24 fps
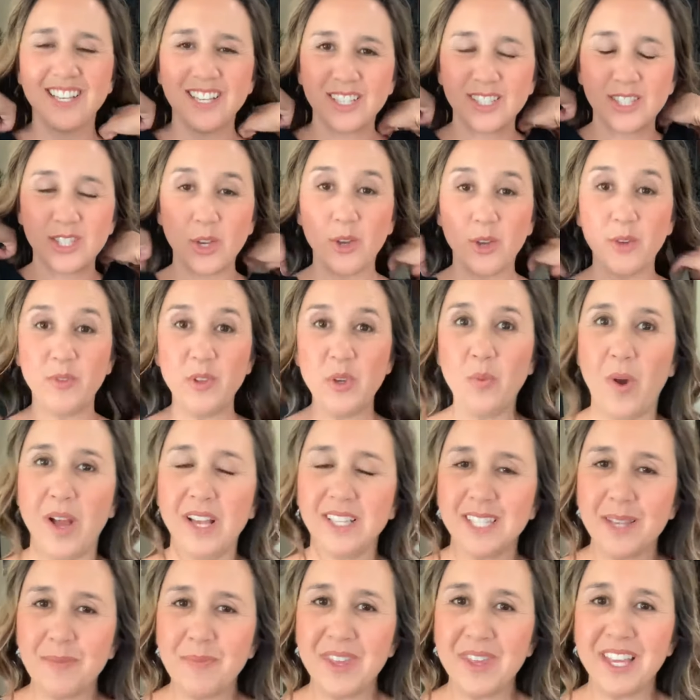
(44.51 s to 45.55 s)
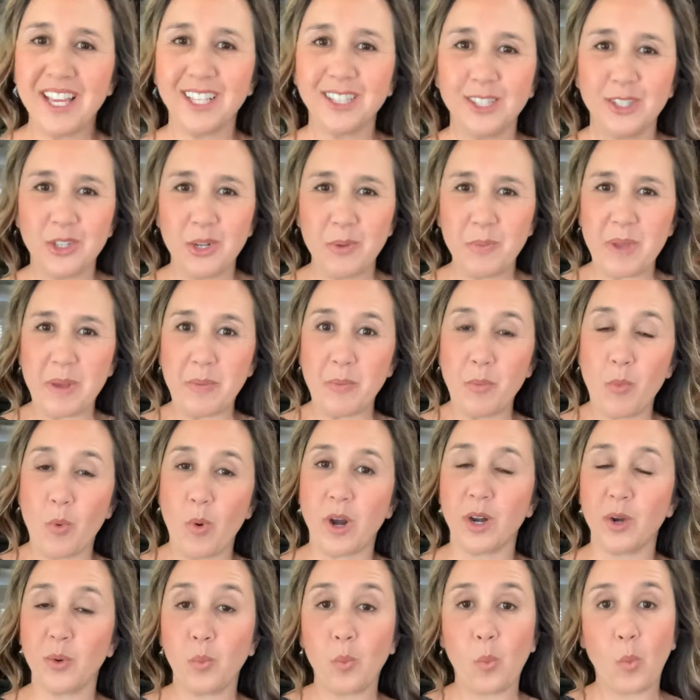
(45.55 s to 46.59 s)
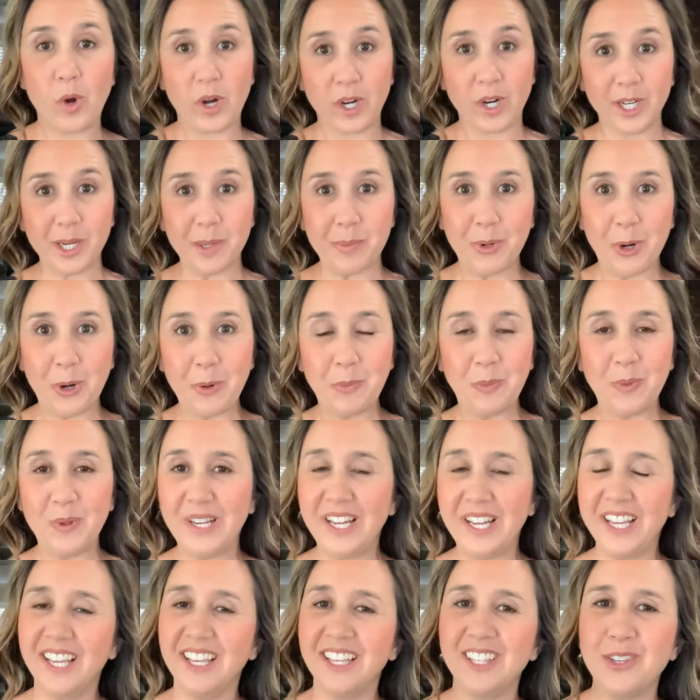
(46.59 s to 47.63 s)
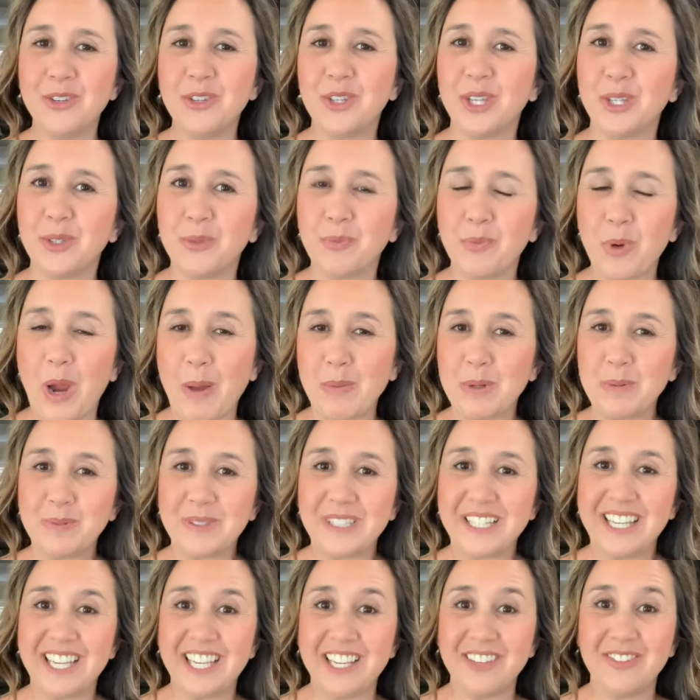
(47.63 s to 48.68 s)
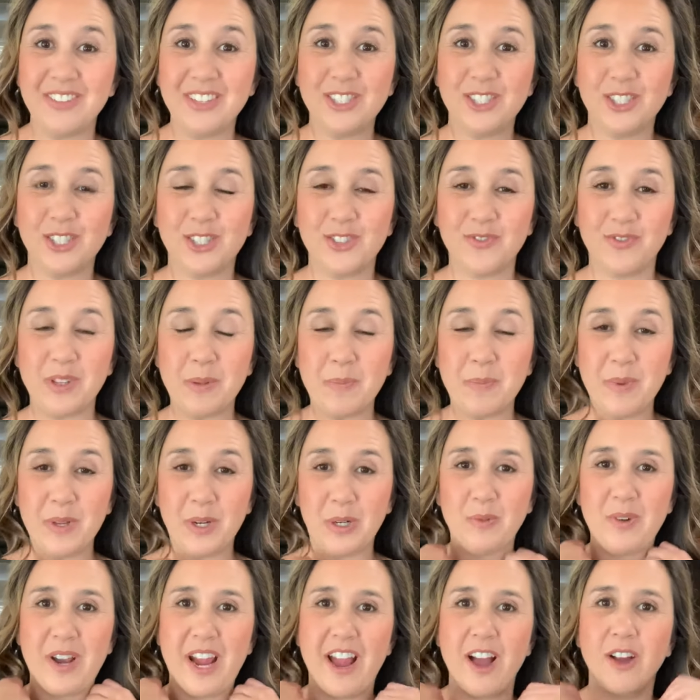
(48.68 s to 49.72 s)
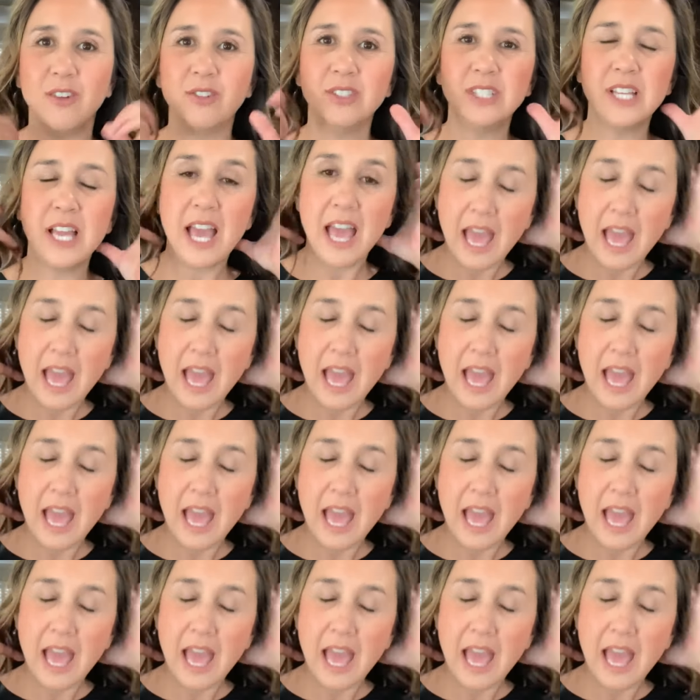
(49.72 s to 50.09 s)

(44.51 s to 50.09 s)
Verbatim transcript: So if you want something a little bit more work appropriate, you could probably even just flip it around.